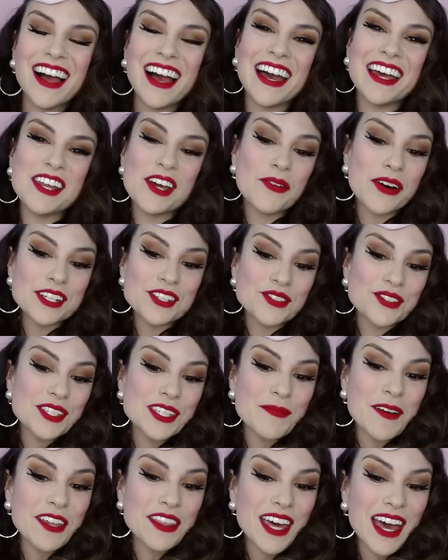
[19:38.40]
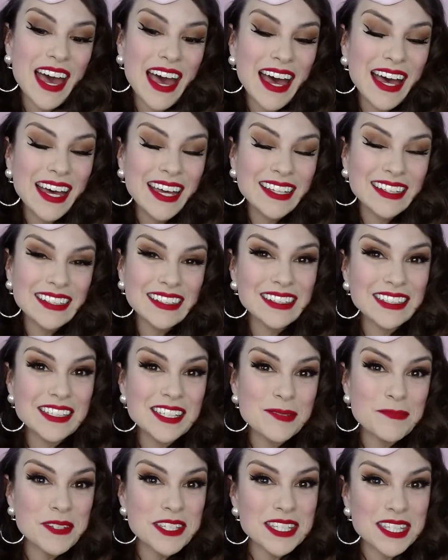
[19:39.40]
Any questions about the hat
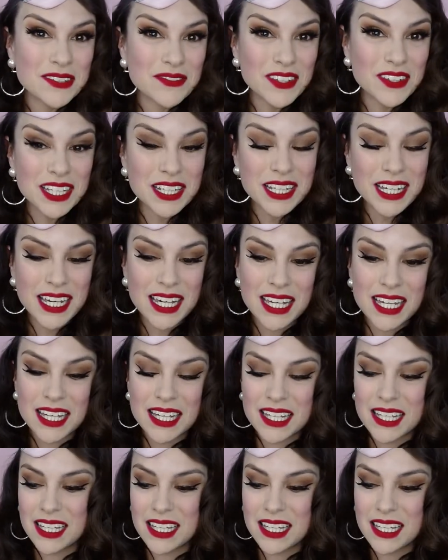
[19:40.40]
specifically?